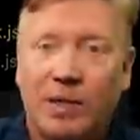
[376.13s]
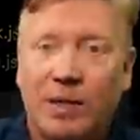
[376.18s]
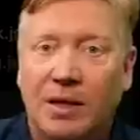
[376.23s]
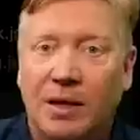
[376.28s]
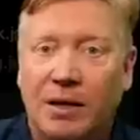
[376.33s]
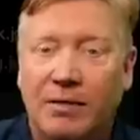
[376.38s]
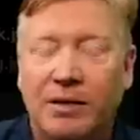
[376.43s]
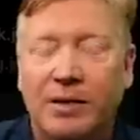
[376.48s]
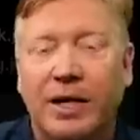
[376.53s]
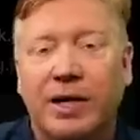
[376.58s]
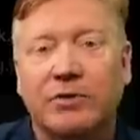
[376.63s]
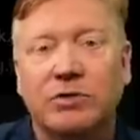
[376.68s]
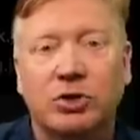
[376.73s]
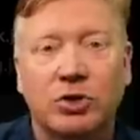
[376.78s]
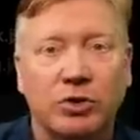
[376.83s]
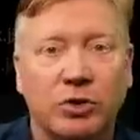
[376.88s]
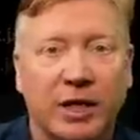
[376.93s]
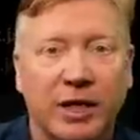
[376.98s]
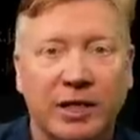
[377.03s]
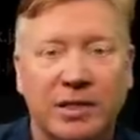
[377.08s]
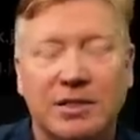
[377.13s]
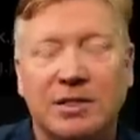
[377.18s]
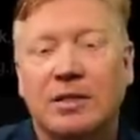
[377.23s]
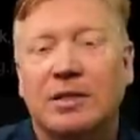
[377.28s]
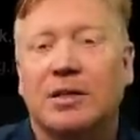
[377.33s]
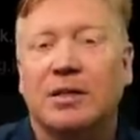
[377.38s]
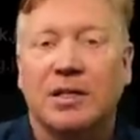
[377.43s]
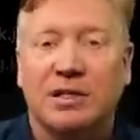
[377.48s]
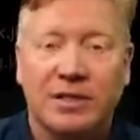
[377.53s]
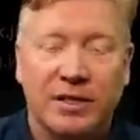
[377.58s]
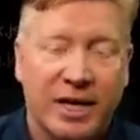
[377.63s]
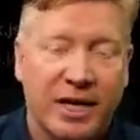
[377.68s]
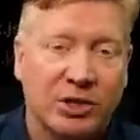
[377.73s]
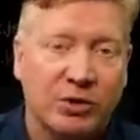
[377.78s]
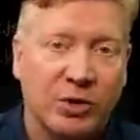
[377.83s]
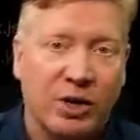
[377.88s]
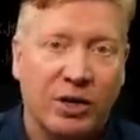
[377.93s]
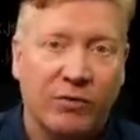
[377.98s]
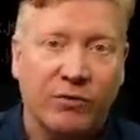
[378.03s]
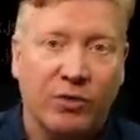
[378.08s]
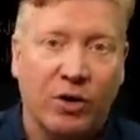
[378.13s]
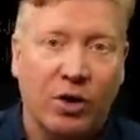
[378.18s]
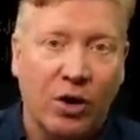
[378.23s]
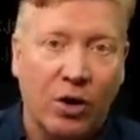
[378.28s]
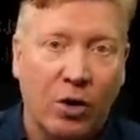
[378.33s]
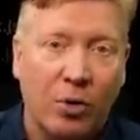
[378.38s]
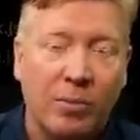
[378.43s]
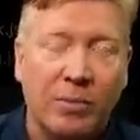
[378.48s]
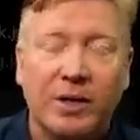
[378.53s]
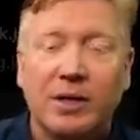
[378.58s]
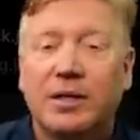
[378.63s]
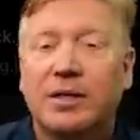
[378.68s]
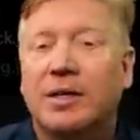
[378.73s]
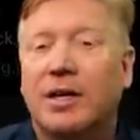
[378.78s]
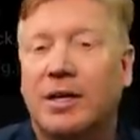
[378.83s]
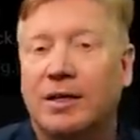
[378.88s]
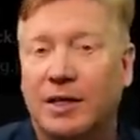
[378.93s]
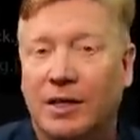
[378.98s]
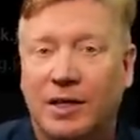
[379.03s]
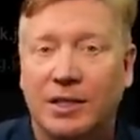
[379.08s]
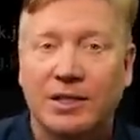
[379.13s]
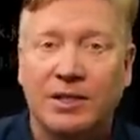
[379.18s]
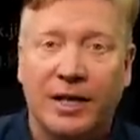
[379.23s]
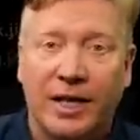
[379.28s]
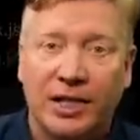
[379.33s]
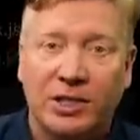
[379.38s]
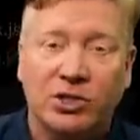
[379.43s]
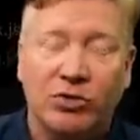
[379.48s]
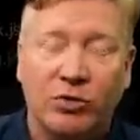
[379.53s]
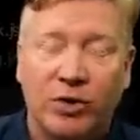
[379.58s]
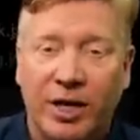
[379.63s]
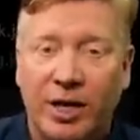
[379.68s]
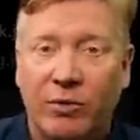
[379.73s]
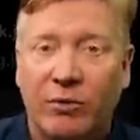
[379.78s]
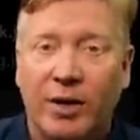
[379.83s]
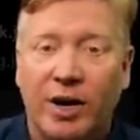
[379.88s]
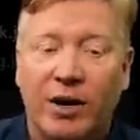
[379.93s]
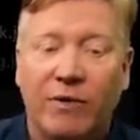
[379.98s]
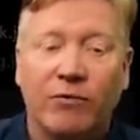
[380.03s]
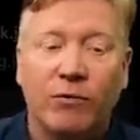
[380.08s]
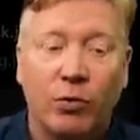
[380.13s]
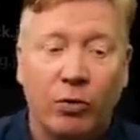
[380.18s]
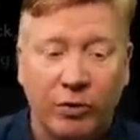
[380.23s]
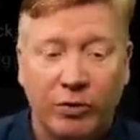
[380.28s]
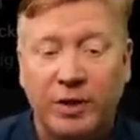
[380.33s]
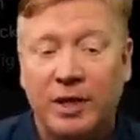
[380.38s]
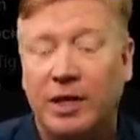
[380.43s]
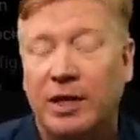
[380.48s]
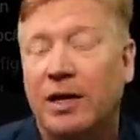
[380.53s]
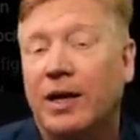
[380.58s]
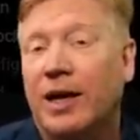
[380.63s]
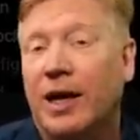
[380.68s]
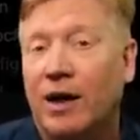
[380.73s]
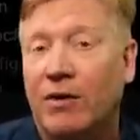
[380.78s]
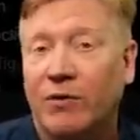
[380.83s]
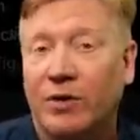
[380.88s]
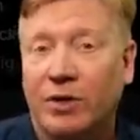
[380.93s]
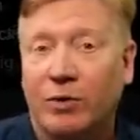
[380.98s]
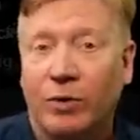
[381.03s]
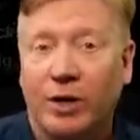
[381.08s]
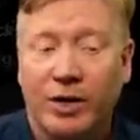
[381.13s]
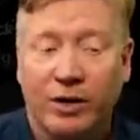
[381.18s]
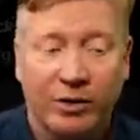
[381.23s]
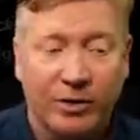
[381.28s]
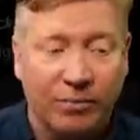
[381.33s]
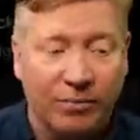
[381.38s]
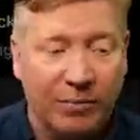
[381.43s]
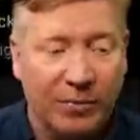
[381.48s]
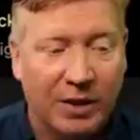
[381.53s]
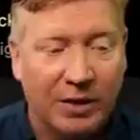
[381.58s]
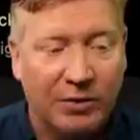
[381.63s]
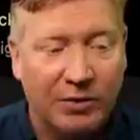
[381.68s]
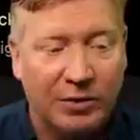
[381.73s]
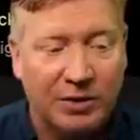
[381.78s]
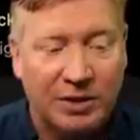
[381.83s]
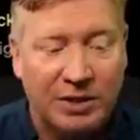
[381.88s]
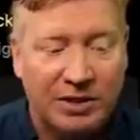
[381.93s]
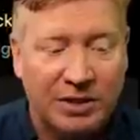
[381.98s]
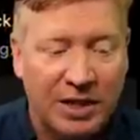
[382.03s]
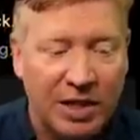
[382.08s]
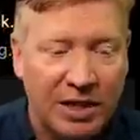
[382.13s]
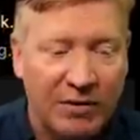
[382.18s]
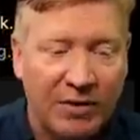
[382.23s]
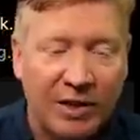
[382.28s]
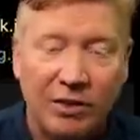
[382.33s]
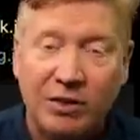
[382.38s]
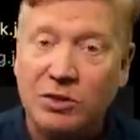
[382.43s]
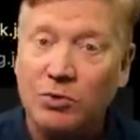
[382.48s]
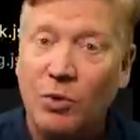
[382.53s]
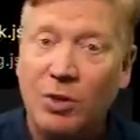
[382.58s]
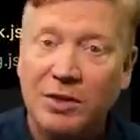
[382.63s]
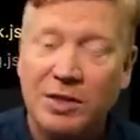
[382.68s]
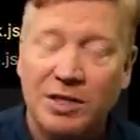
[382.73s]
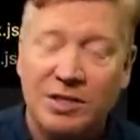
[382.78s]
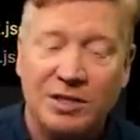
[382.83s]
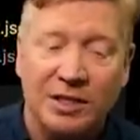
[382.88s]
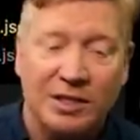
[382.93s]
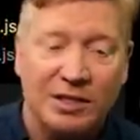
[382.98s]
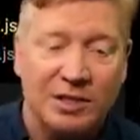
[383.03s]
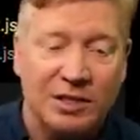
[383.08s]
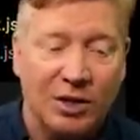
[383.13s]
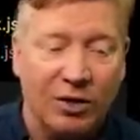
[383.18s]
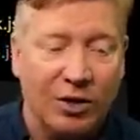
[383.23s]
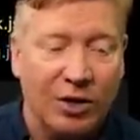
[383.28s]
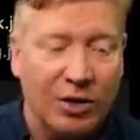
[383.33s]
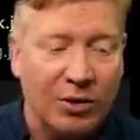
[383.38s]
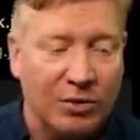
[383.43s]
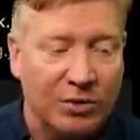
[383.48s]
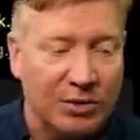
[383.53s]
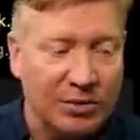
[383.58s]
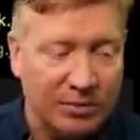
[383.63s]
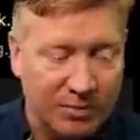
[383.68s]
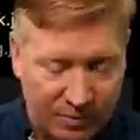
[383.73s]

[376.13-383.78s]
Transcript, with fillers: And that'll have two links, a slash route for home and then a slash create route for the outfit creator. Let's hit save and let's run this thing and see how it goes.